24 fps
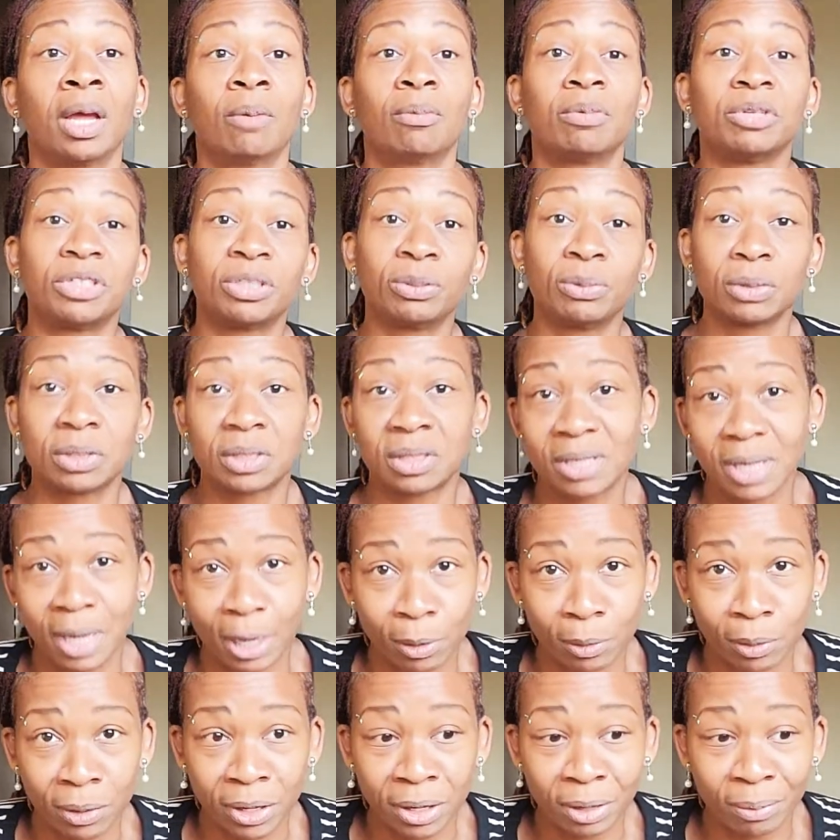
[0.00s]
But she was just like,
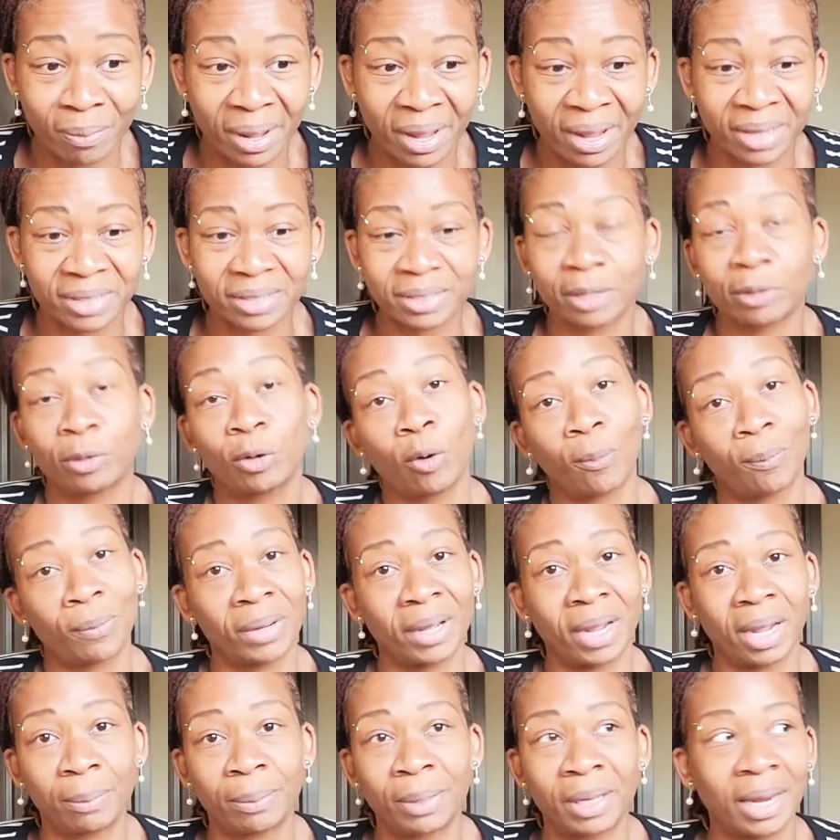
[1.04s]
go get a mask. And
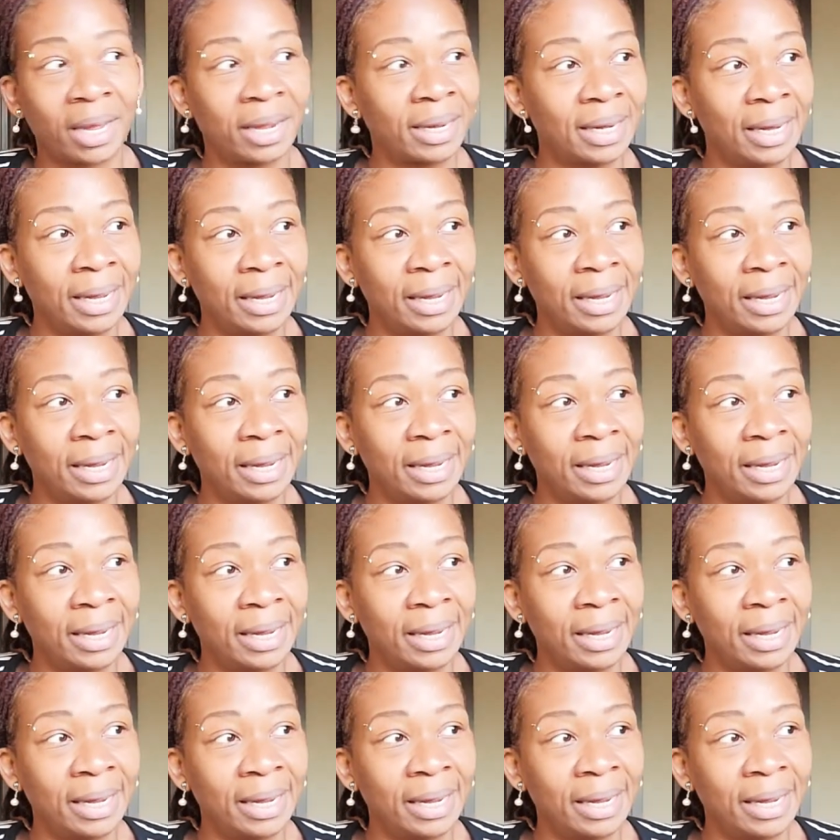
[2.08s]
normally I'd be like,